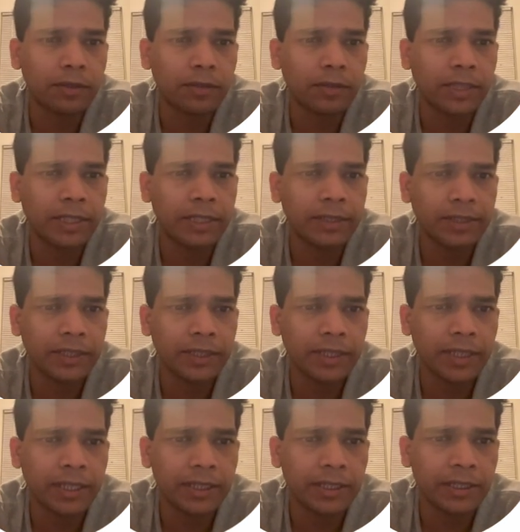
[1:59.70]
we can say
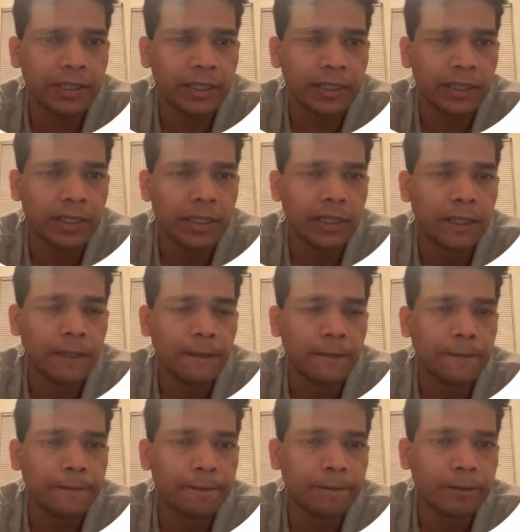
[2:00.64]
that
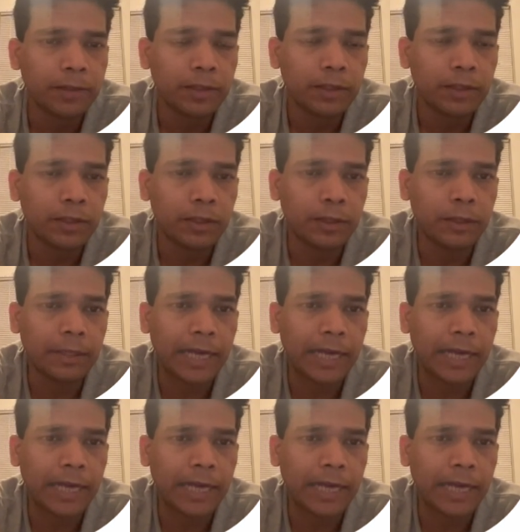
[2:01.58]
the